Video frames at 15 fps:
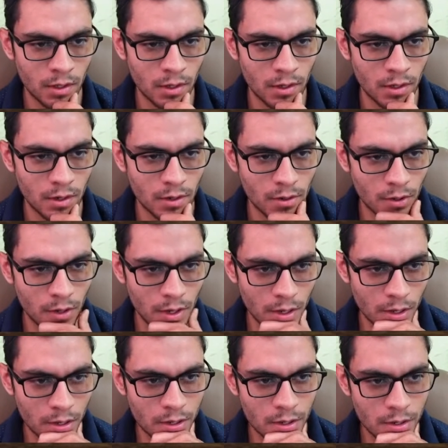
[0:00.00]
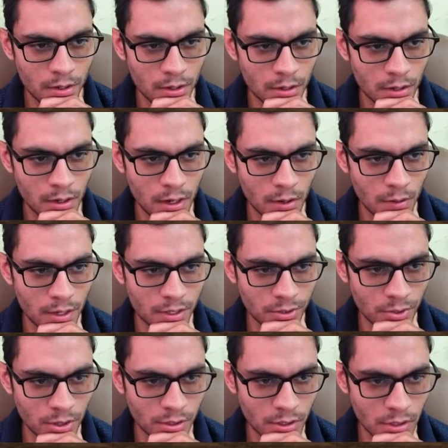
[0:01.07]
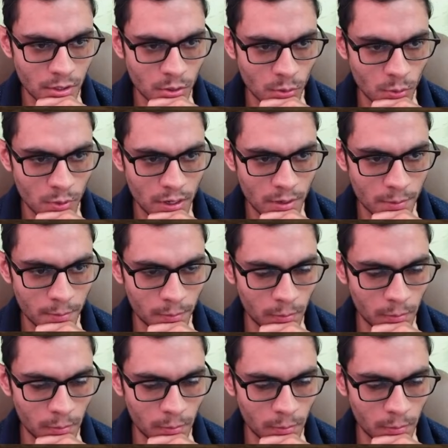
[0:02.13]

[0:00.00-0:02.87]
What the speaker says: Okay. Now he's threatening to win